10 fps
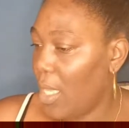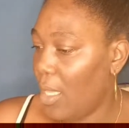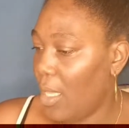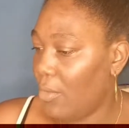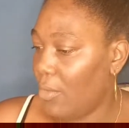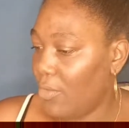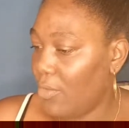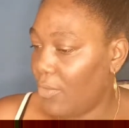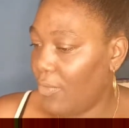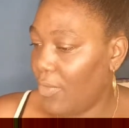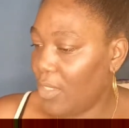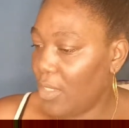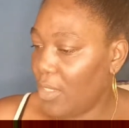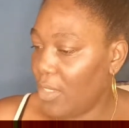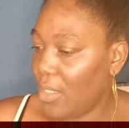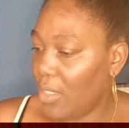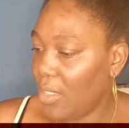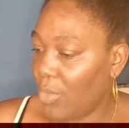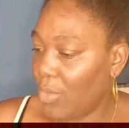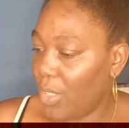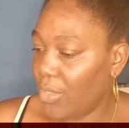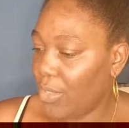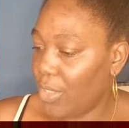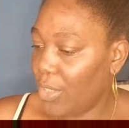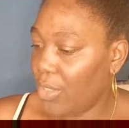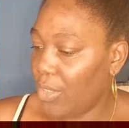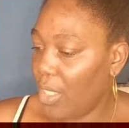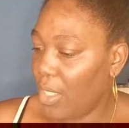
I'm in a relationship.